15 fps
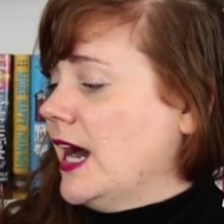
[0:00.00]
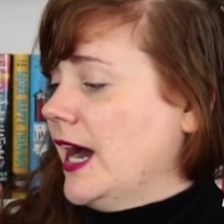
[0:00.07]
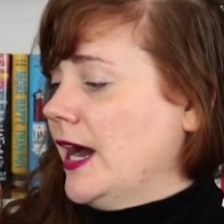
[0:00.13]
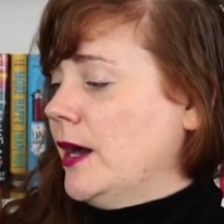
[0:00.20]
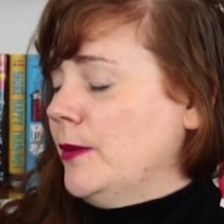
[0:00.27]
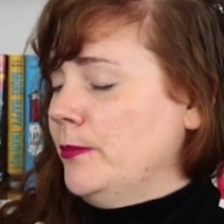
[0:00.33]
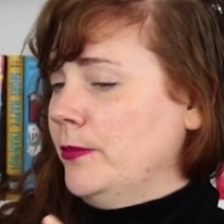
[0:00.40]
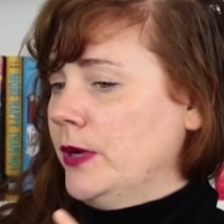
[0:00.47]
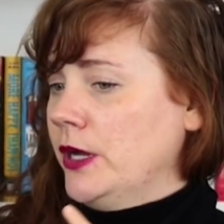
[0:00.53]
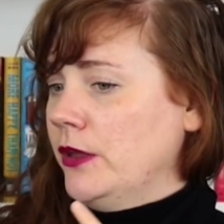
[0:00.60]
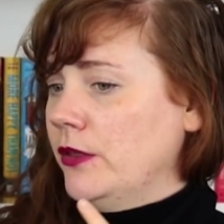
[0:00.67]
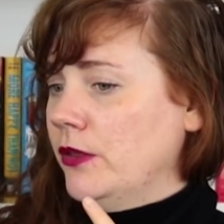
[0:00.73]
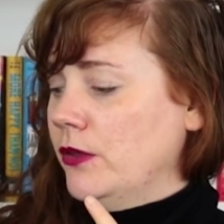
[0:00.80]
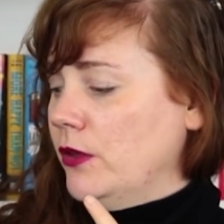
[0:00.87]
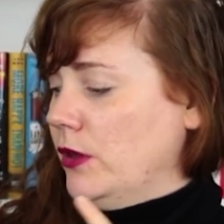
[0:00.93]

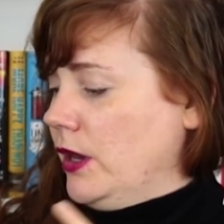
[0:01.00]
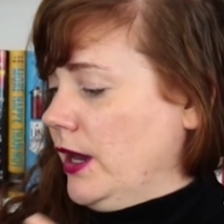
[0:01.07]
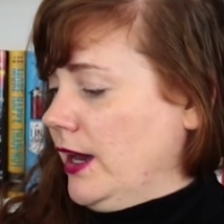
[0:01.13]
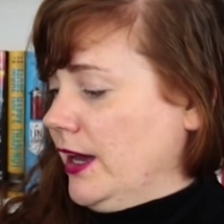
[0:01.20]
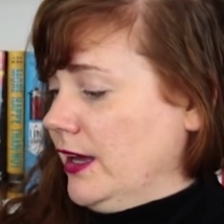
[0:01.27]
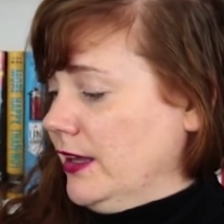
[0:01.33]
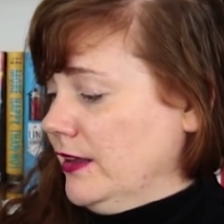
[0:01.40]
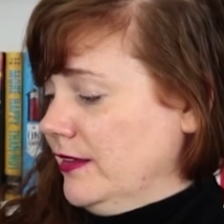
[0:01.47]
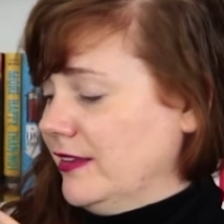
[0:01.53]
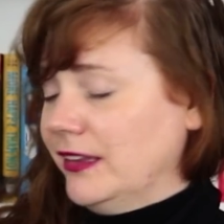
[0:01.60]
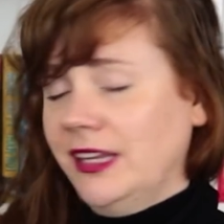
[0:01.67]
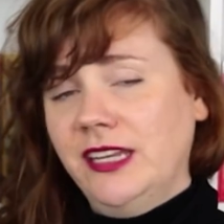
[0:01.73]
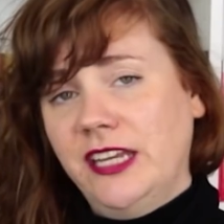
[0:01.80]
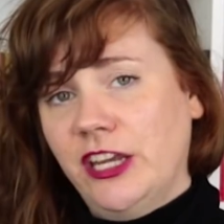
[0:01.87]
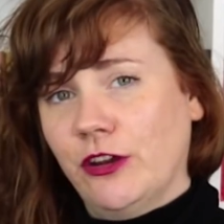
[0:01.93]

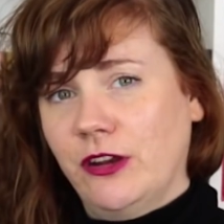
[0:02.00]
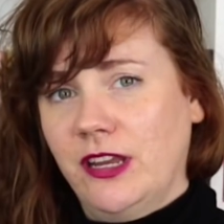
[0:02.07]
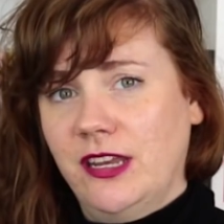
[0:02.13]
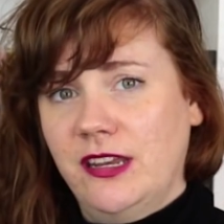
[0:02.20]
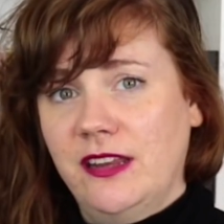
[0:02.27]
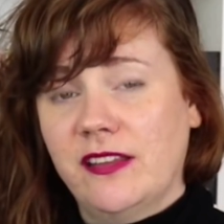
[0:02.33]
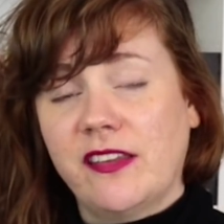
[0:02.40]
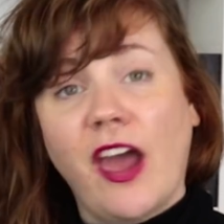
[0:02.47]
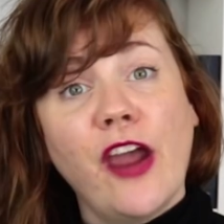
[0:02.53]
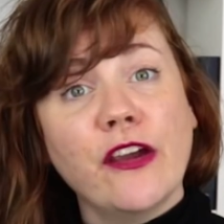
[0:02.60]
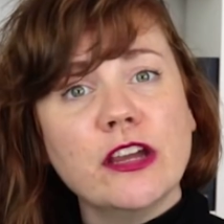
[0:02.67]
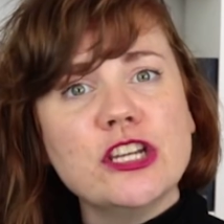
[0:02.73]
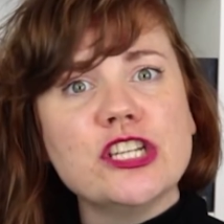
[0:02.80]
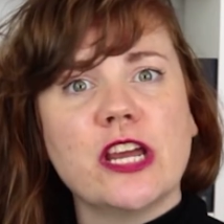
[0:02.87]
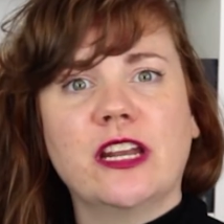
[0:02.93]
Celine Kiernan is
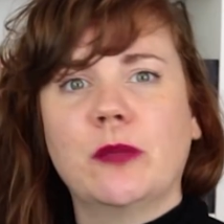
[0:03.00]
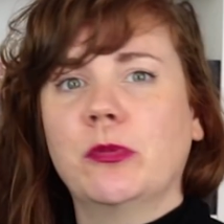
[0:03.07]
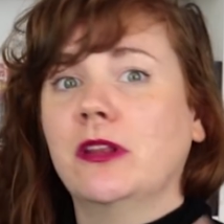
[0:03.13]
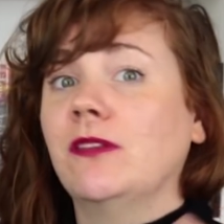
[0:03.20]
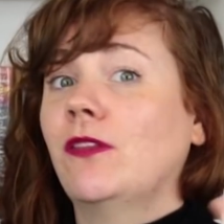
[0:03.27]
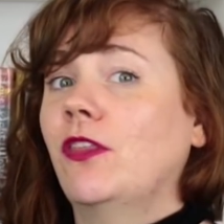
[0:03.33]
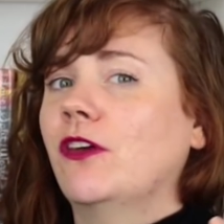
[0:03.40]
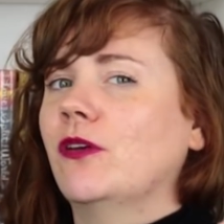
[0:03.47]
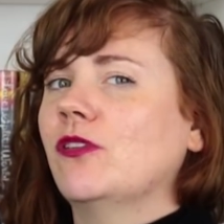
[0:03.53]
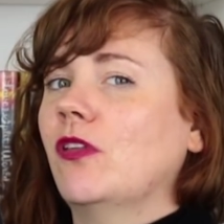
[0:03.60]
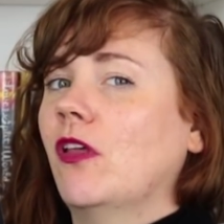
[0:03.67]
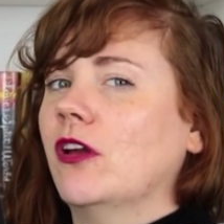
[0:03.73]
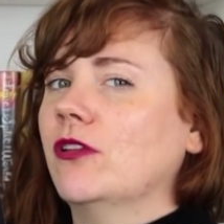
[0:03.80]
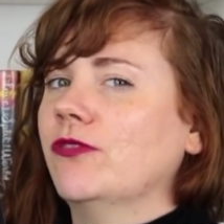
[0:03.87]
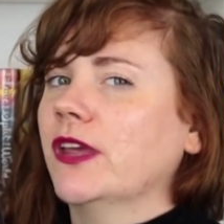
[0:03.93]
Irish, and I believe that there is a
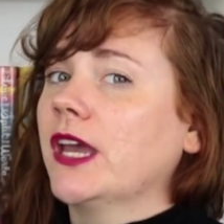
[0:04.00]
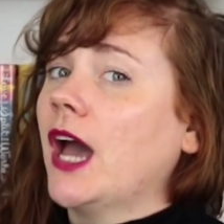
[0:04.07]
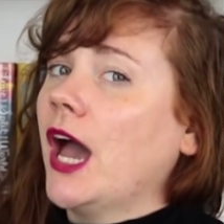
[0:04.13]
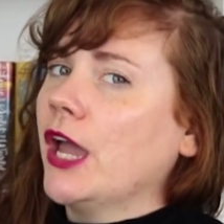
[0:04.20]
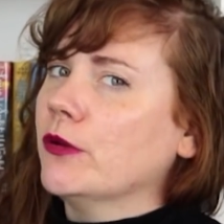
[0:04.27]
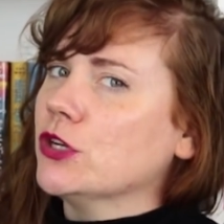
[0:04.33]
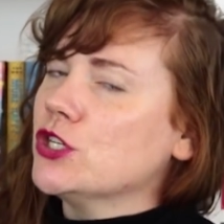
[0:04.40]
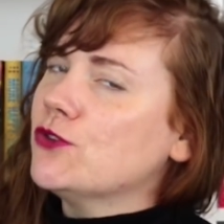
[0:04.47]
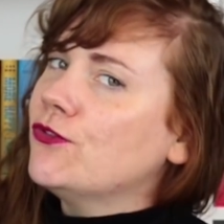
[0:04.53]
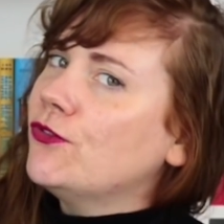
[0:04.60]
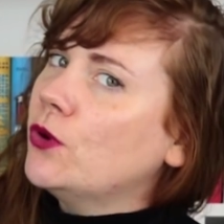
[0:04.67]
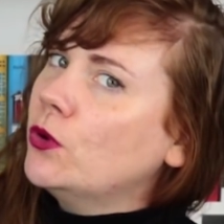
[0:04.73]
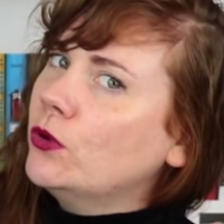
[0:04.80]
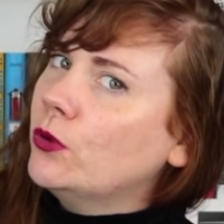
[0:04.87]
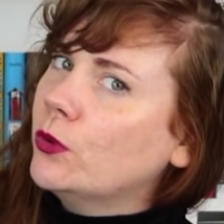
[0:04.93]
lot of Irish
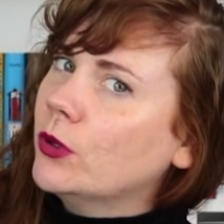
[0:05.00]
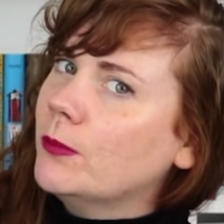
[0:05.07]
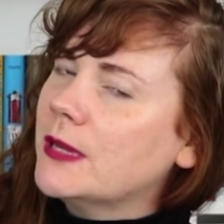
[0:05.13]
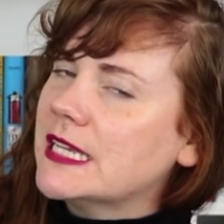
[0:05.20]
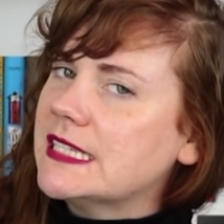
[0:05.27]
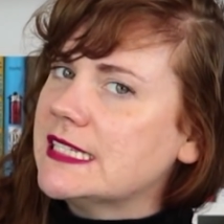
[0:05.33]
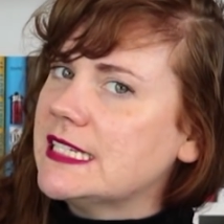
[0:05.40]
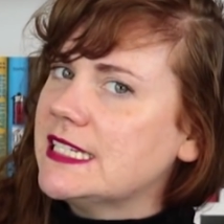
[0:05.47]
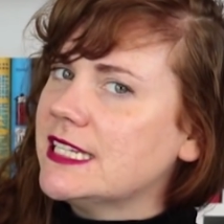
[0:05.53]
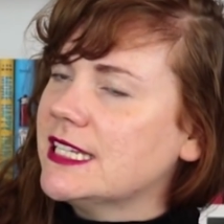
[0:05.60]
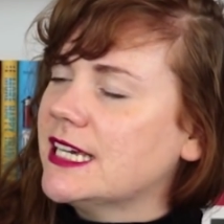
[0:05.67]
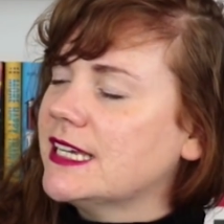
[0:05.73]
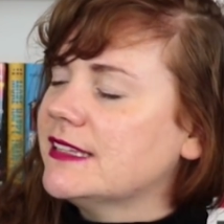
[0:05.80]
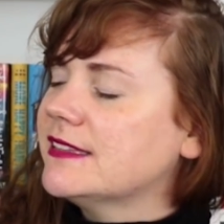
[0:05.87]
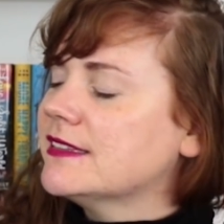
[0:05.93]
folklore mixed into
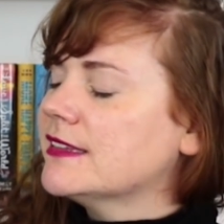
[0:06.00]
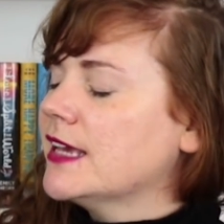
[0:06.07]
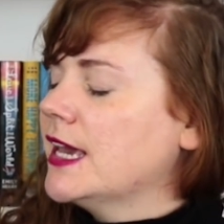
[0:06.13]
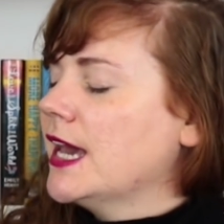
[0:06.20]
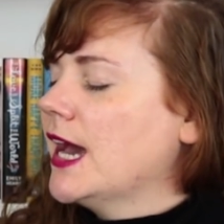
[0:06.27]
this.